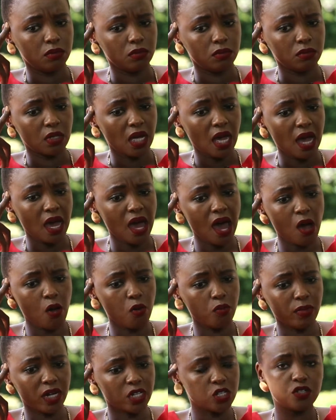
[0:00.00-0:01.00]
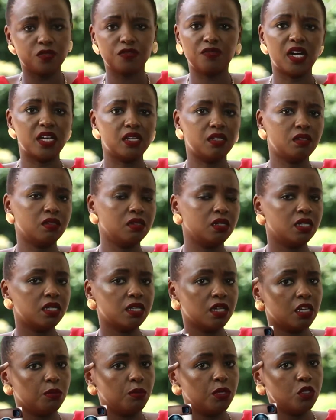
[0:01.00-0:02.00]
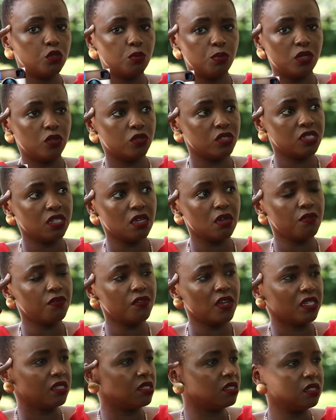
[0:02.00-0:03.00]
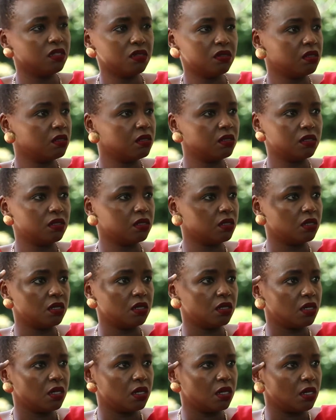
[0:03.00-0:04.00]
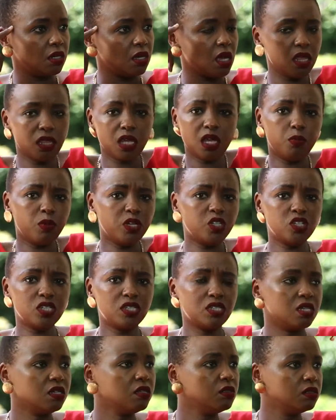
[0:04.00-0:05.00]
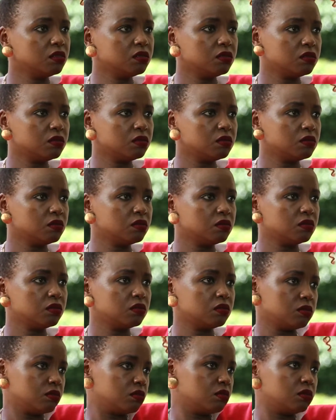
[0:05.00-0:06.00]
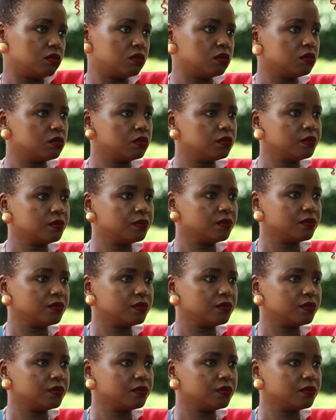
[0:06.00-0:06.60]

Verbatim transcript: how much fun it can be to be yourself and and then we just see. One thing I just want to